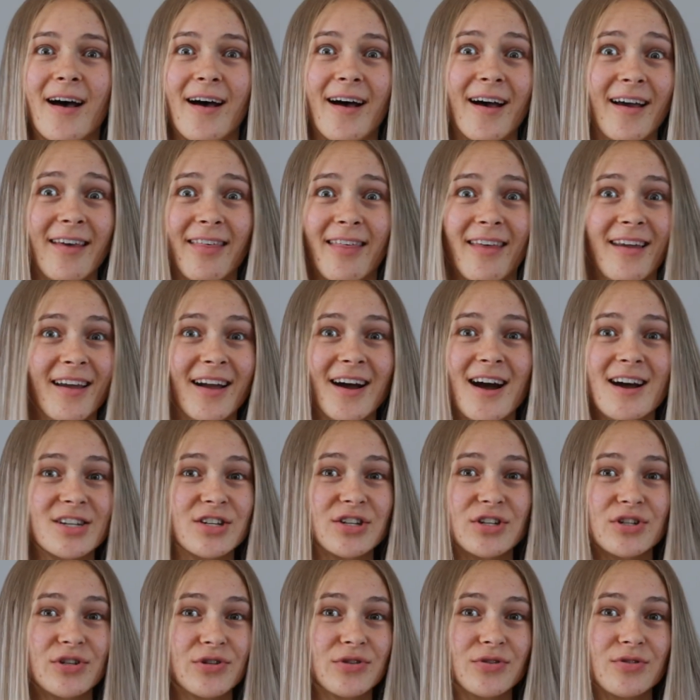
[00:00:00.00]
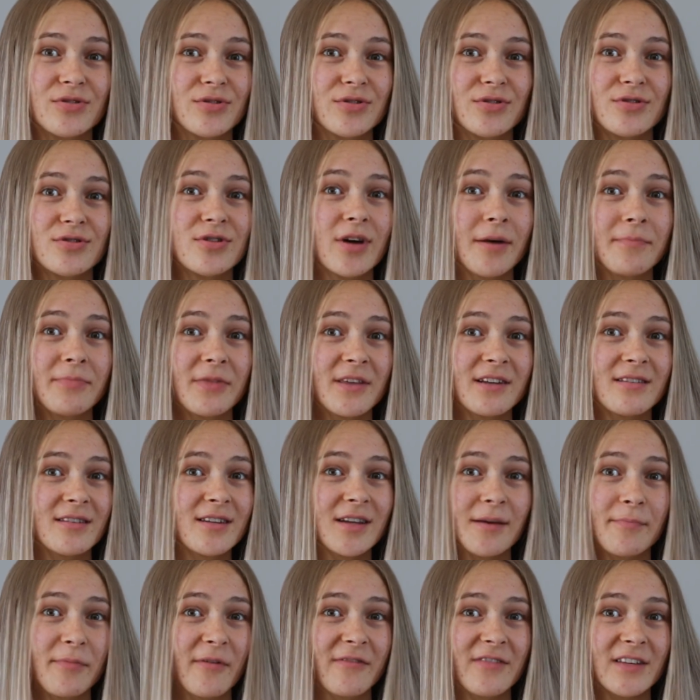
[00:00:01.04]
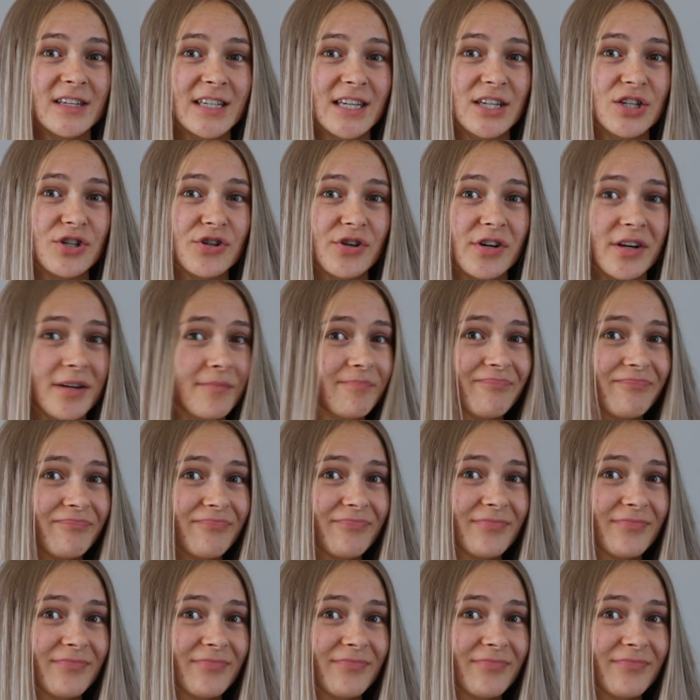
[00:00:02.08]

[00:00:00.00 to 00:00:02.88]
I think I just dropped the tip of the century.